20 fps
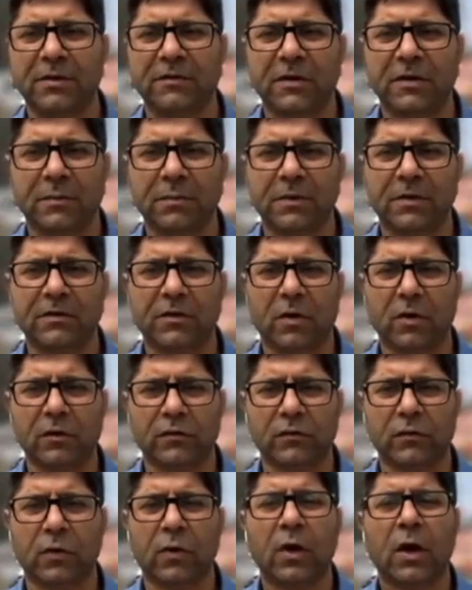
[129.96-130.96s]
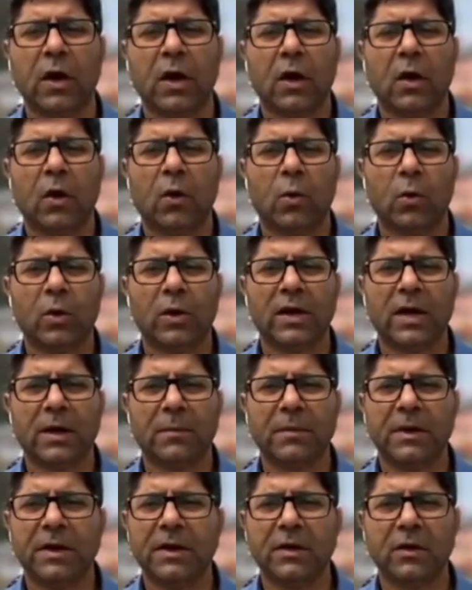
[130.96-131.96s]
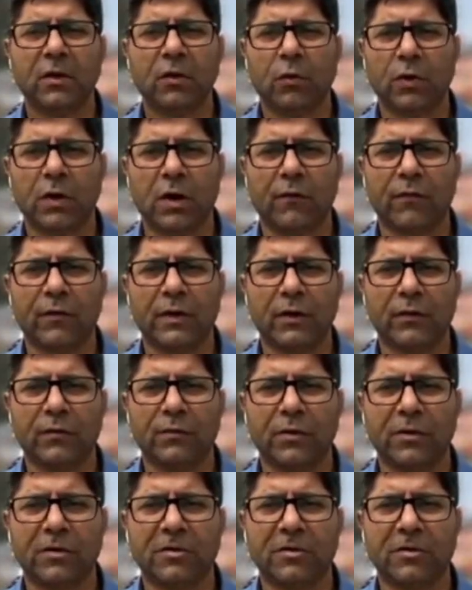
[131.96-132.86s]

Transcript: BJP is also holding a meeting. Overall, if